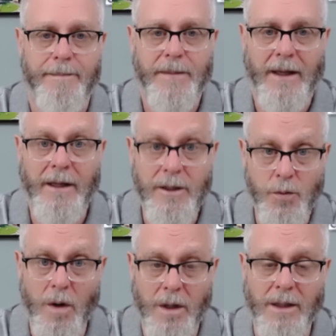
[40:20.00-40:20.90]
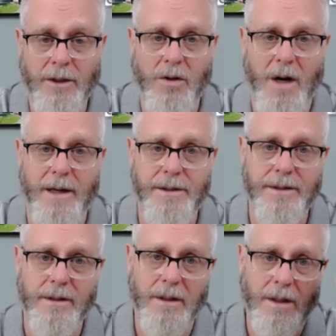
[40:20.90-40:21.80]
and his work on the cross
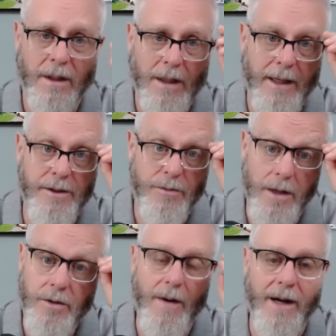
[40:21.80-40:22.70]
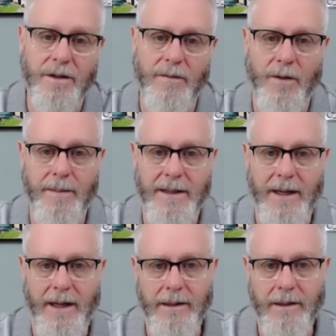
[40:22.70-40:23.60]
and his resurrection from the
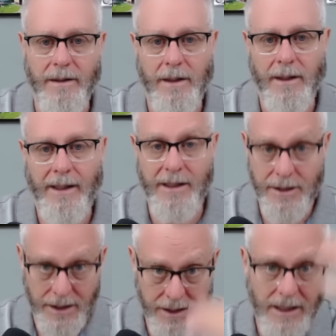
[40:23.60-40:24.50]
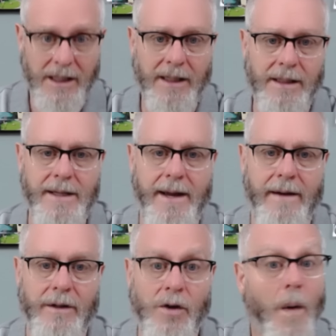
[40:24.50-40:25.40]
dead and his ascending into
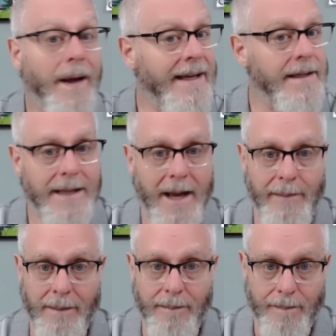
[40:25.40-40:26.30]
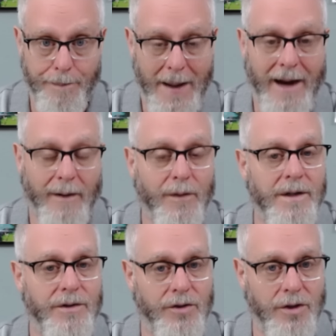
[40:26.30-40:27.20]
heaven, knowing he's coming back for
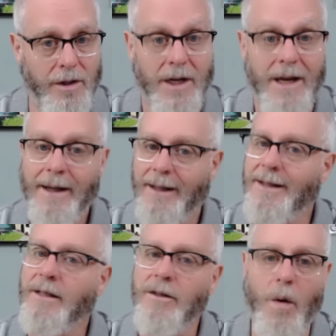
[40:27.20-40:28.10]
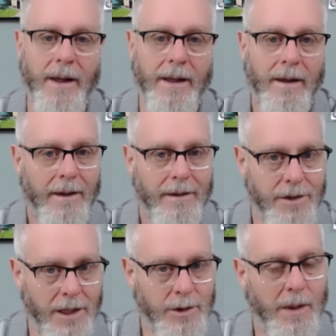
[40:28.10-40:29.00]
his church, and then knowing
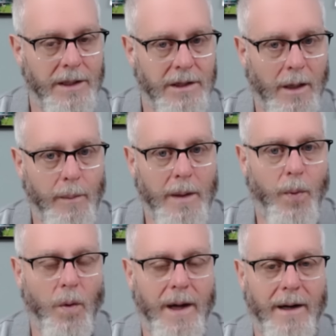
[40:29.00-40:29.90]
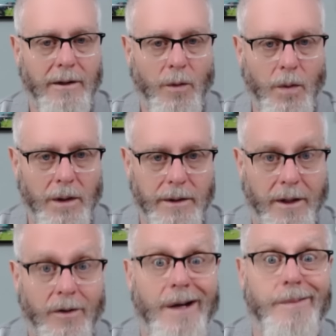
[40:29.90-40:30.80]
judgment is going to be poured out on the world, the
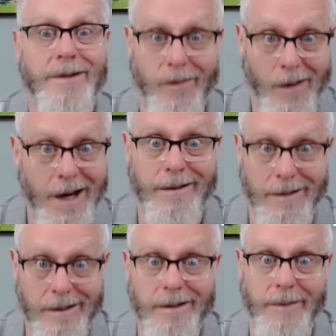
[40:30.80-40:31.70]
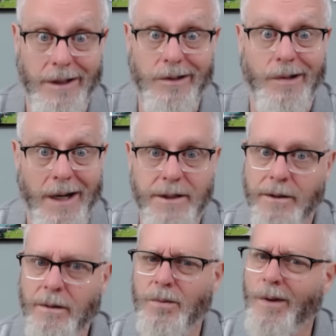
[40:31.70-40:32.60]
grapes of wrath are going to be crushed.
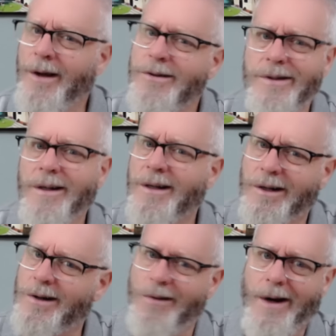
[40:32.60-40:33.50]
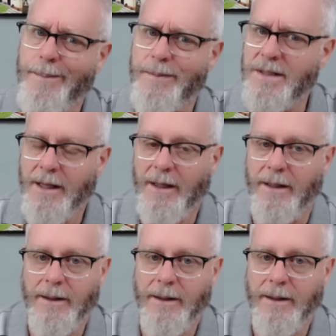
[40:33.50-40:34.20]
Ooh, there's the grapes again.